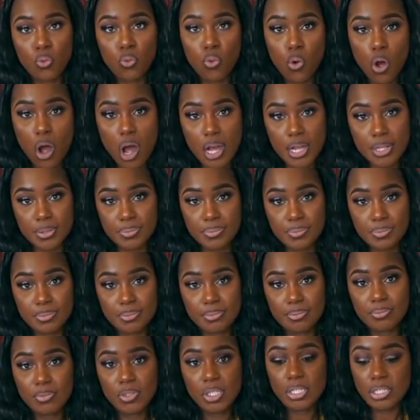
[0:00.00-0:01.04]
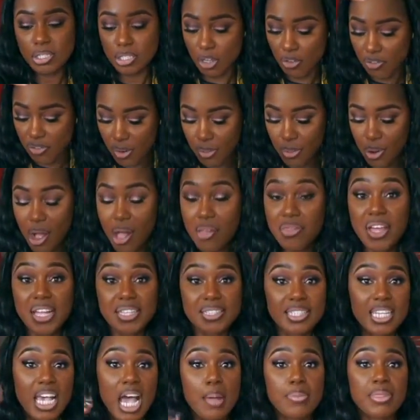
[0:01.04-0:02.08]
one. So from all
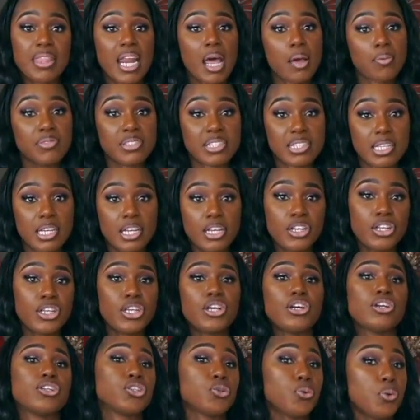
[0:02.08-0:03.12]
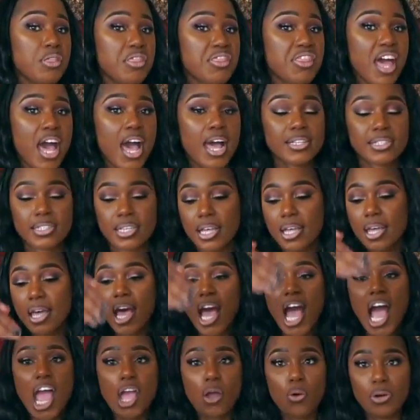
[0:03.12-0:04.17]
that time that I'm sitting here doing that,
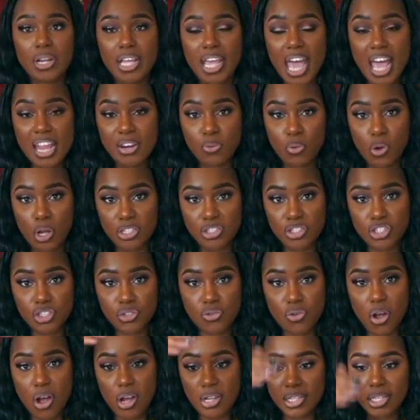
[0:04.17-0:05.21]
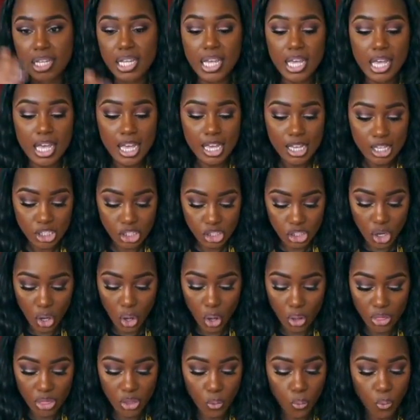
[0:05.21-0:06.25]
I only had one strand.
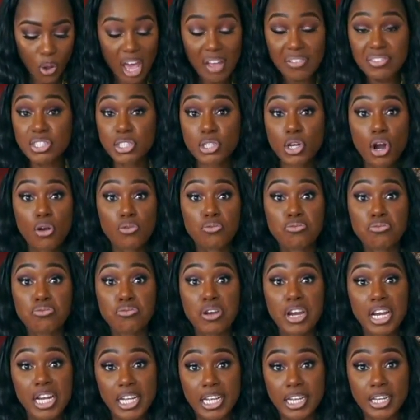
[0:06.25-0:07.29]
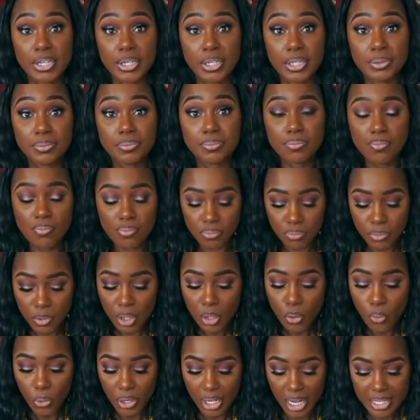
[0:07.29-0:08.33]
So the wefts are really good.
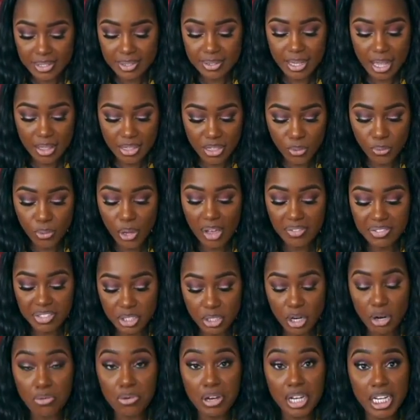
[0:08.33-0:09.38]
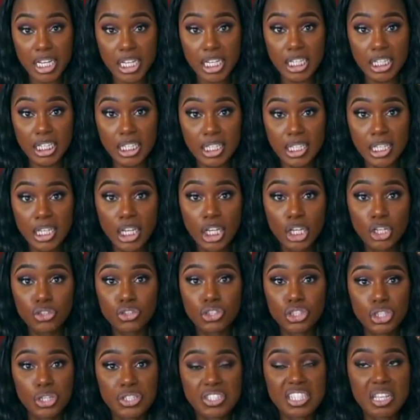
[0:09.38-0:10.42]
When I said the wefts are really good,
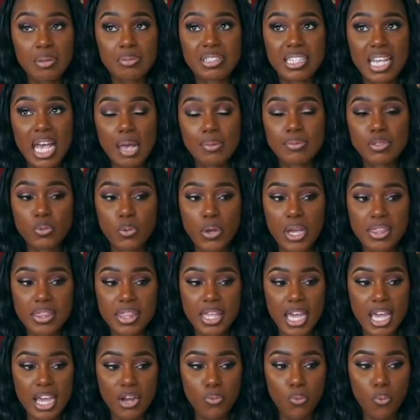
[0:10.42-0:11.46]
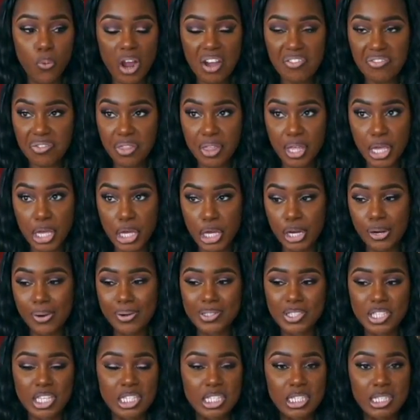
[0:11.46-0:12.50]
you know, sometimes when they weft the hair,
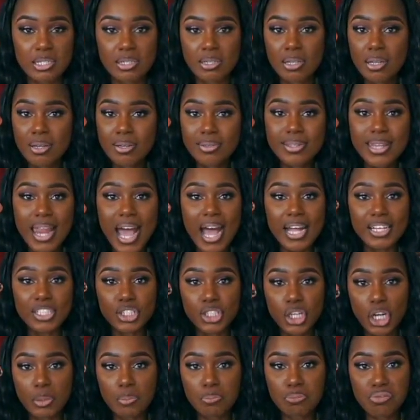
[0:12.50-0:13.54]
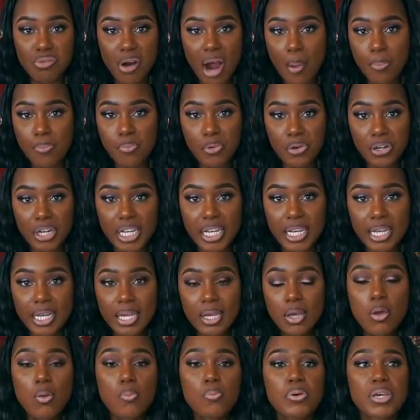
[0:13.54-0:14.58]
it's just not done properly
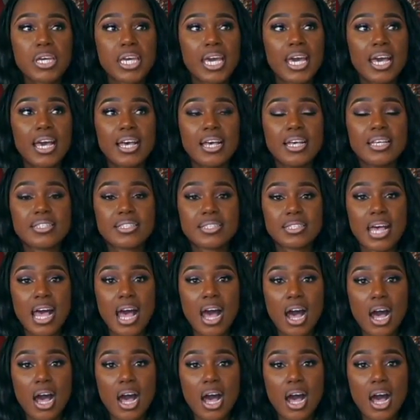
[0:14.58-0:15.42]
because